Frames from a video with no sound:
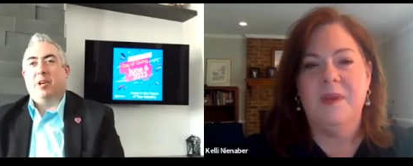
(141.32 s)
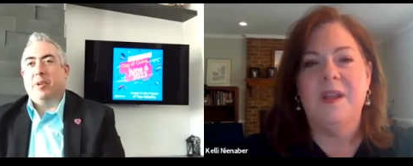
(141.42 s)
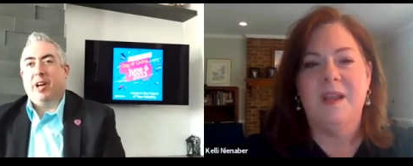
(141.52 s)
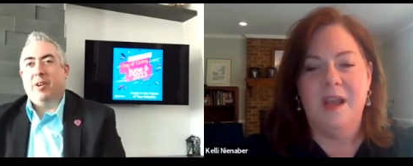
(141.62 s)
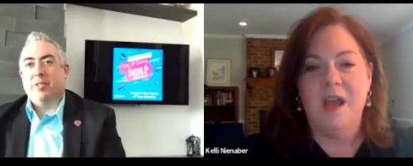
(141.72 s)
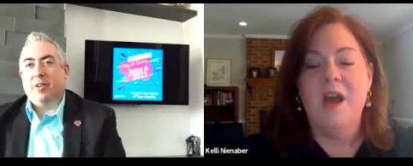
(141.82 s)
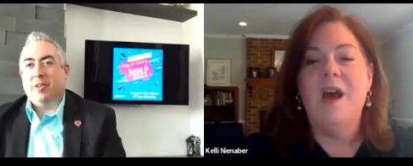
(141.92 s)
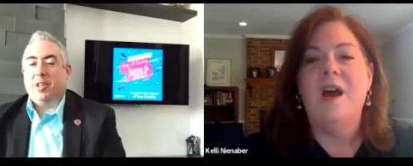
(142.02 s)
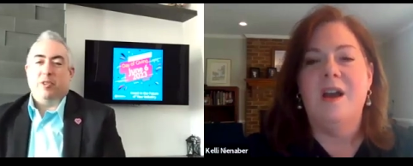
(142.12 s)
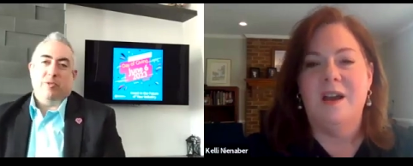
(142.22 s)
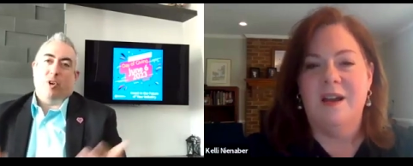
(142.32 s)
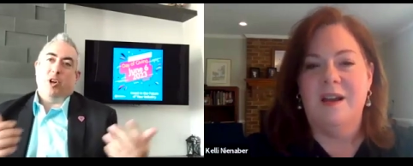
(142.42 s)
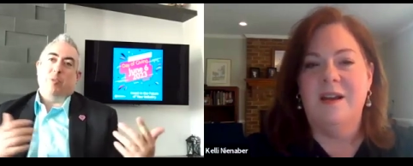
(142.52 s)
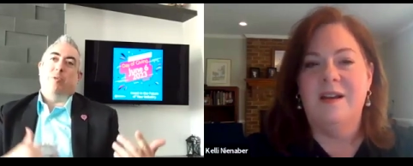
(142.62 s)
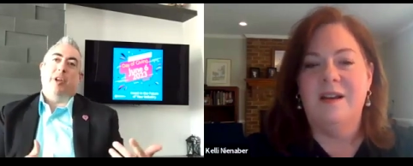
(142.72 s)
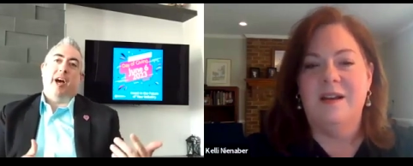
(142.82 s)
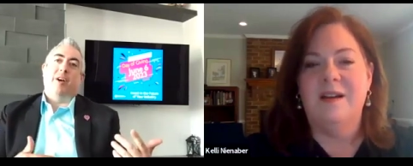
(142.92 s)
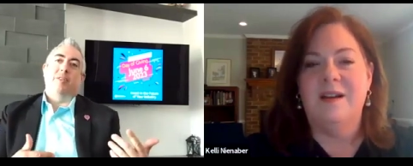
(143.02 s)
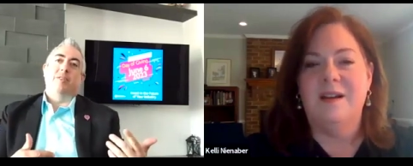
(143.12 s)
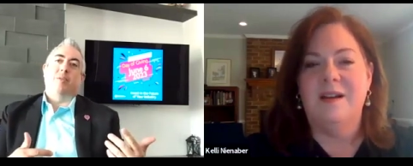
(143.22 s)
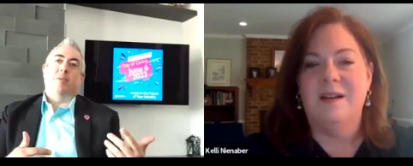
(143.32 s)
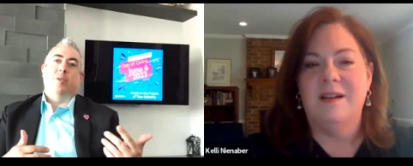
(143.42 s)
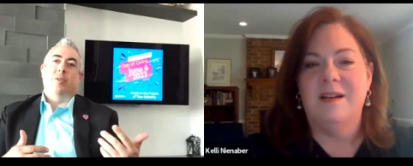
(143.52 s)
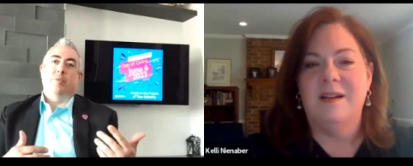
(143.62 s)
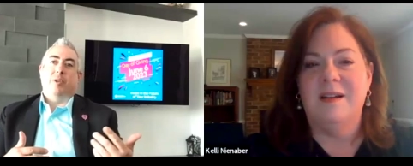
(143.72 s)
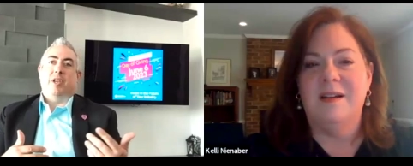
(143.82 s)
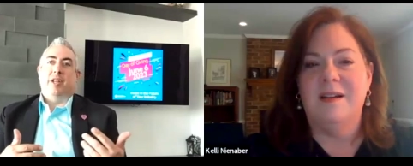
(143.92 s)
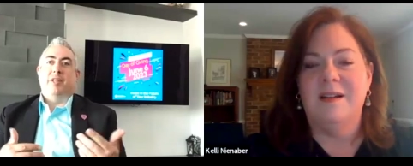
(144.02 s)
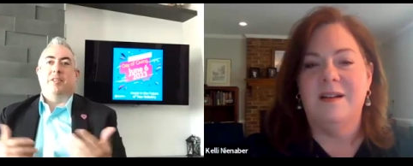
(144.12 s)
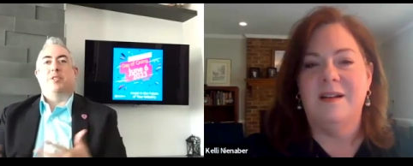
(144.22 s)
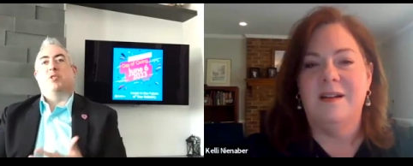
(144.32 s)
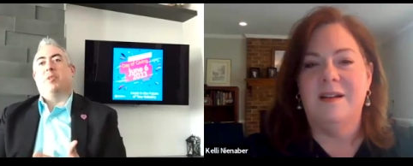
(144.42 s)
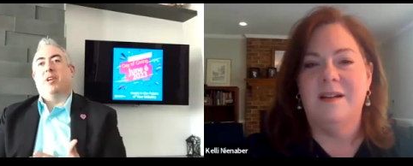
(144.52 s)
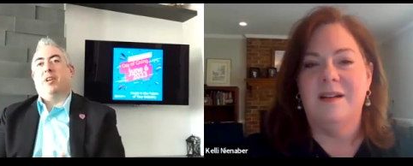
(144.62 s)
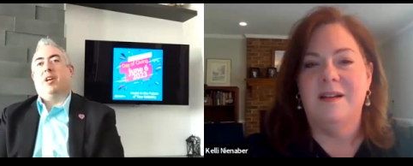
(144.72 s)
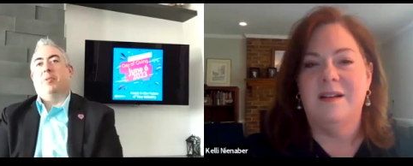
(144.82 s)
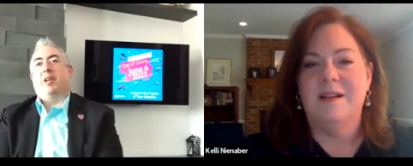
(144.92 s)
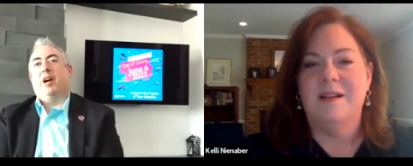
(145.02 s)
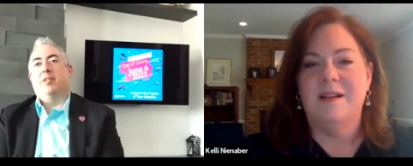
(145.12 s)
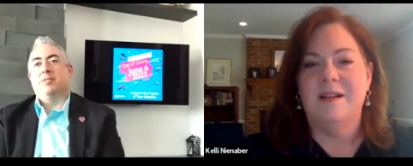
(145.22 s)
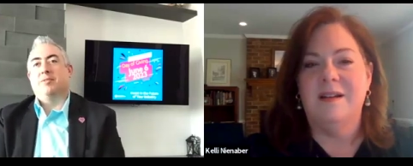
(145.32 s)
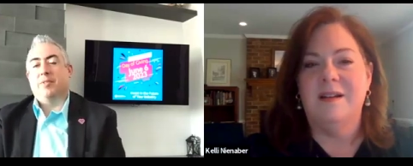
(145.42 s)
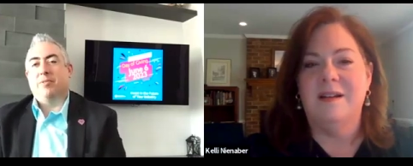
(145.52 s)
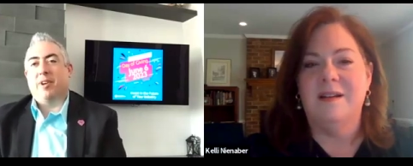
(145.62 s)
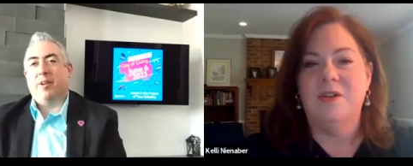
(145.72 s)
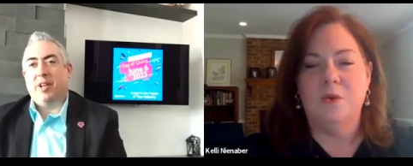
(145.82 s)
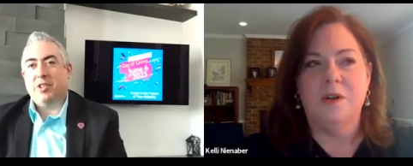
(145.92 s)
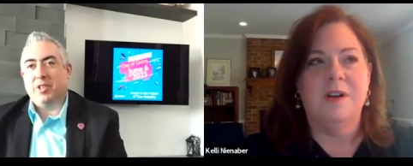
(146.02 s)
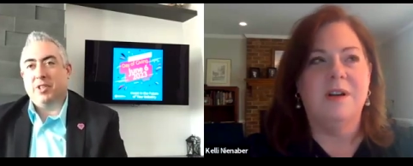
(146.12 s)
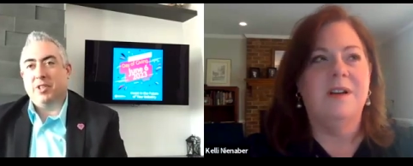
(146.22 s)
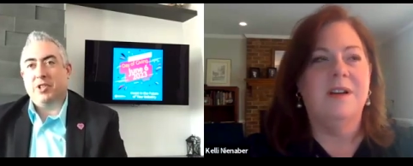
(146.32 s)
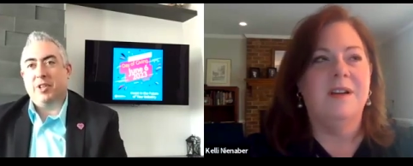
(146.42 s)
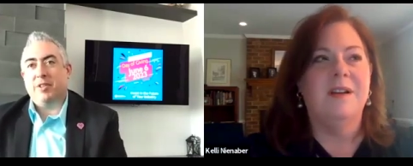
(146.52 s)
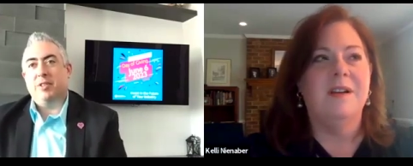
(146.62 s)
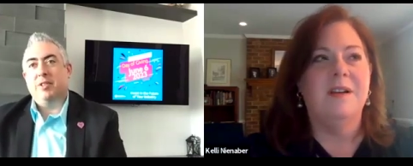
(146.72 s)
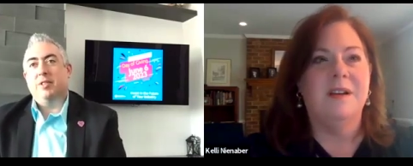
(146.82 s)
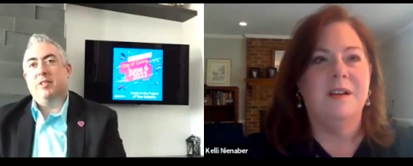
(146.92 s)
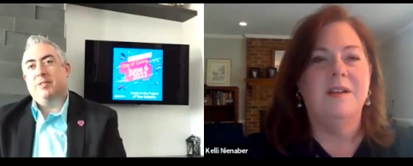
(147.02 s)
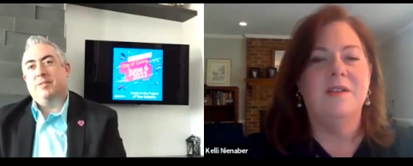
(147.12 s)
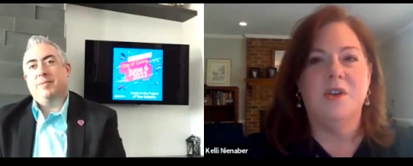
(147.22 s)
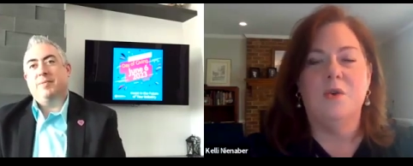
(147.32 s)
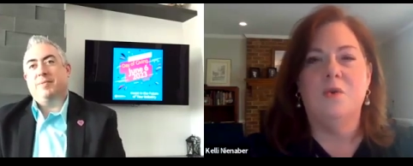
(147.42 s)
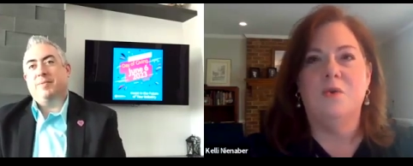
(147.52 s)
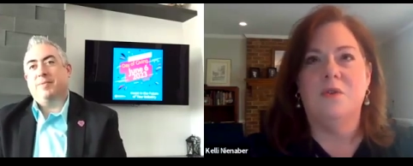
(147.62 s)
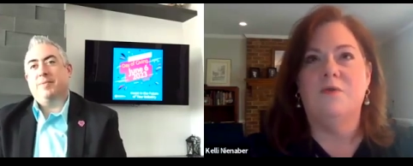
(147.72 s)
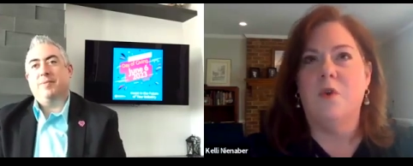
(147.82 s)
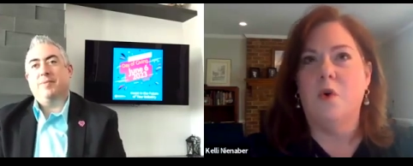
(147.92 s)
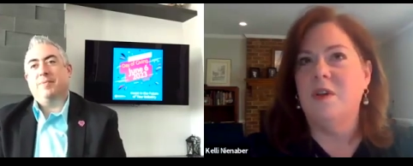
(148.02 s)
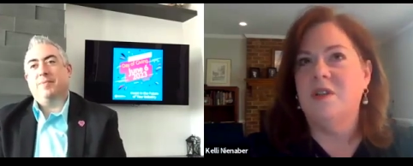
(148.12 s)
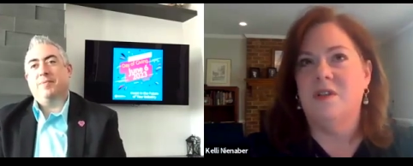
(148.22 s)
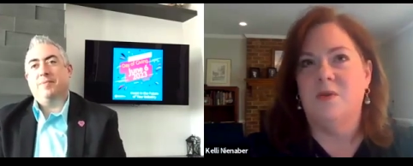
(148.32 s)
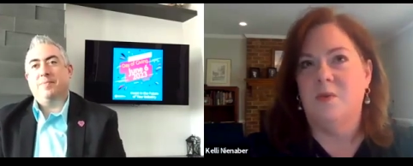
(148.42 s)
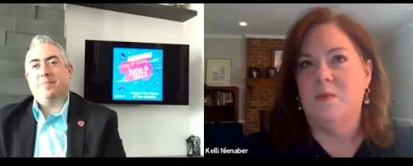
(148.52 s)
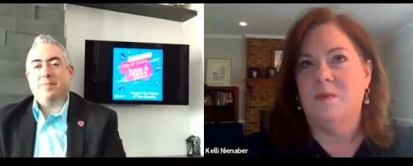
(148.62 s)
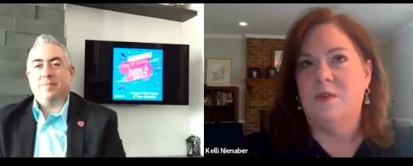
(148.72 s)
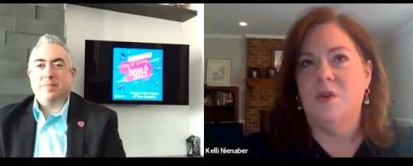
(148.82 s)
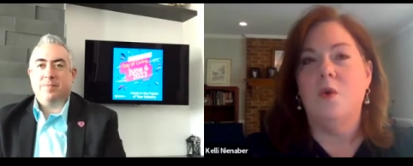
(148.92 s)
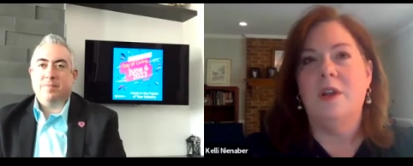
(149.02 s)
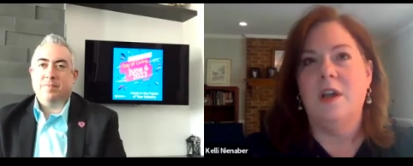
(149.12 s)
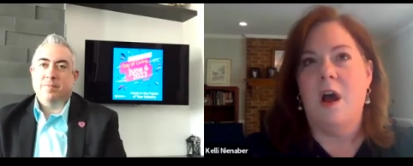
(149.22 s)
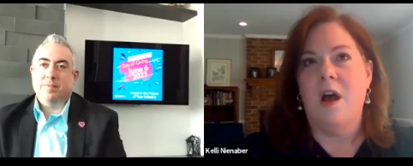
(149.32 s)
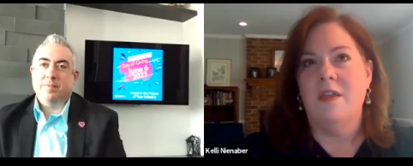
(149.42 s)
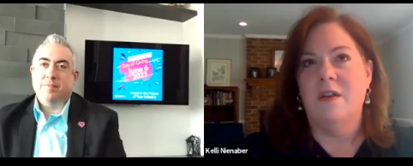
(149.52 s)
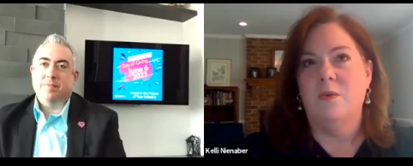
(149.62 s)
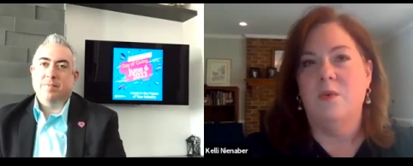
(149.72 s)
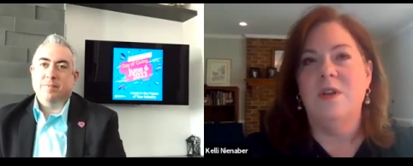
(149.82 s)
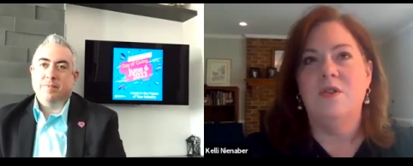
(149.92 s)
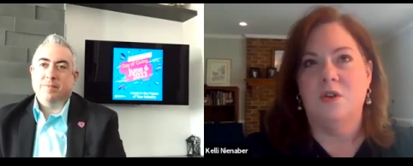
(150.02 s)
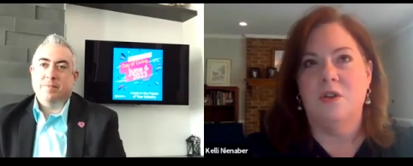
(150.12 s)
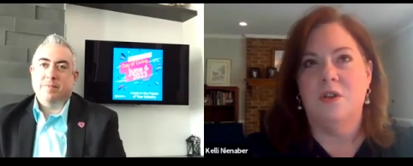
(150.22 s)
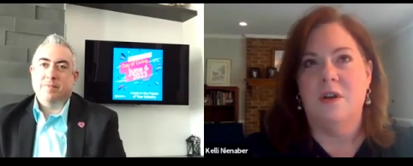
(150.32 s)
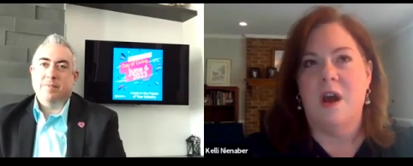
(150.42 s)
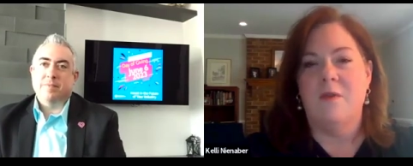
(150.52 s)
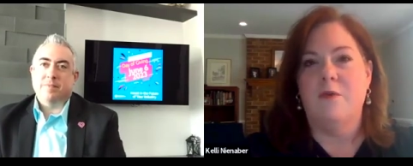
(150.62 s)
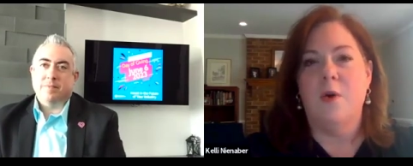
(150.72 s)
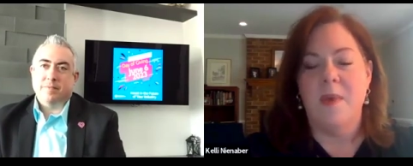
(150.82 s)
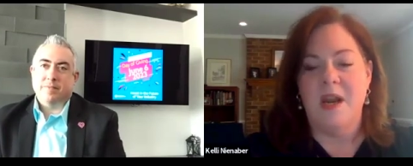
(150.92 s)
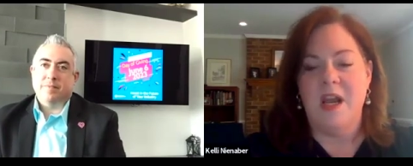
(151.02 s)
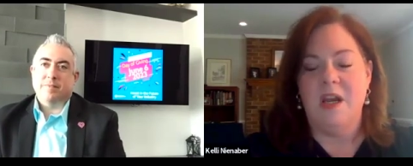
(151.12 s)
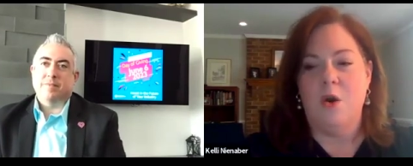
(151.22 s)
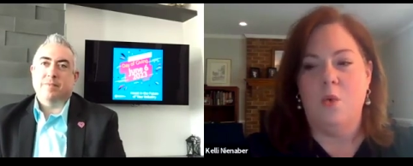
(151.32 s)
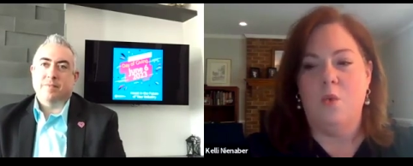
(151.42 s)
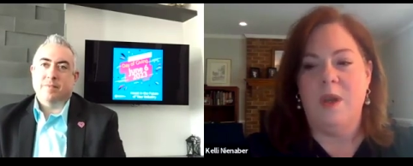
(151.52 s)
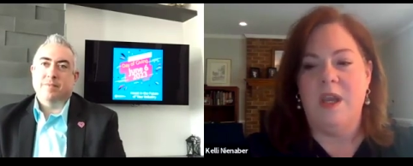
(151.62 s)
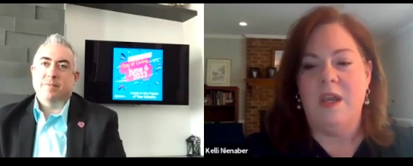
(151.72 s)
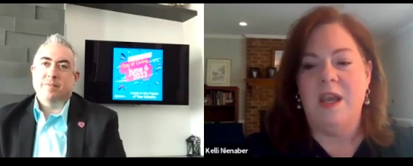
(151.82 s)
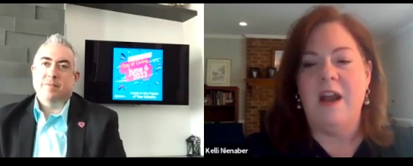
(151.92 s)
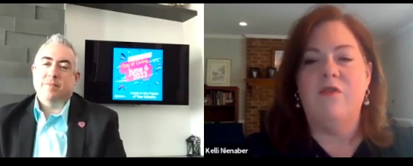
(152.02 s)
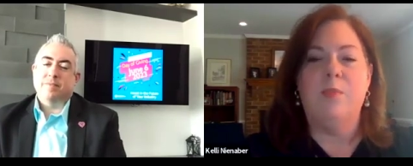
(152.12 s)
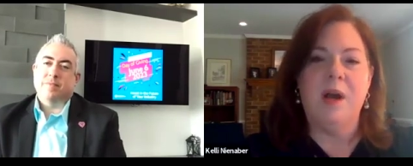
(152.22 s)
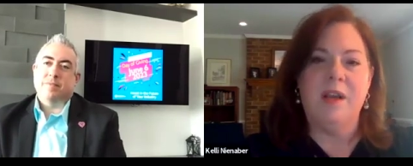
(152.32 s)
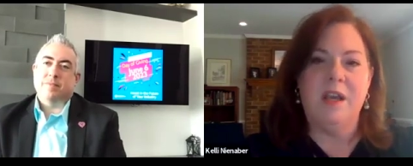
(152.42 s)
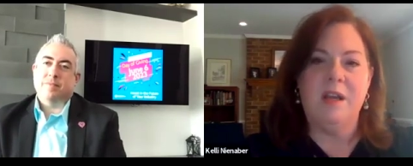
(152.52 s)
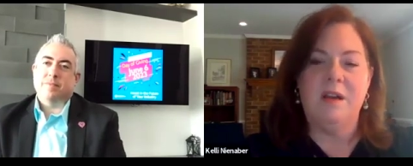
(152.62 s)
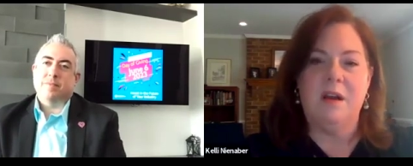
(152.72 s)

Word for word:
Speaker 1: coming out or that you've already put out or that we can anticipate coming out from the foundation sure. this year?
Speaker 2: So, focus solely on the research uh, for a minute. We kind of bucket